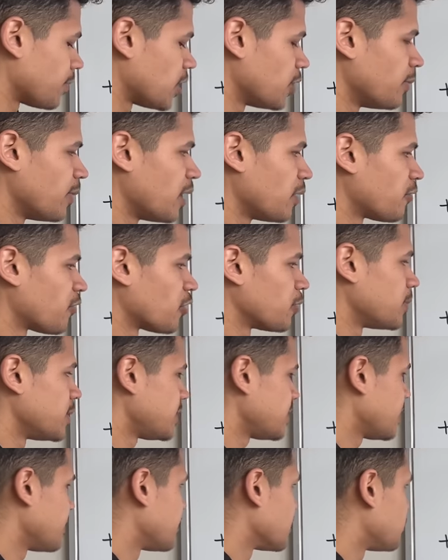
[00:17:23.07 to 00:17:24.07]
you may have heard me
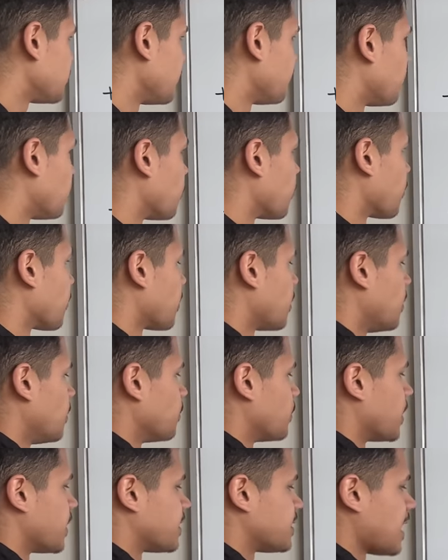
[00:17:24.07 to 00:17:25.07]
say this before,
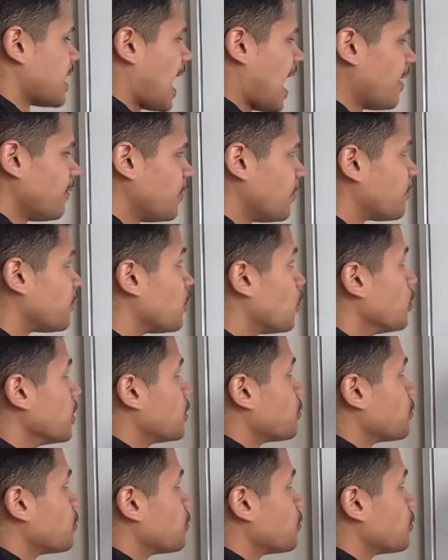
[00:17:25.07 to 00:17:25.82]
but to have a fully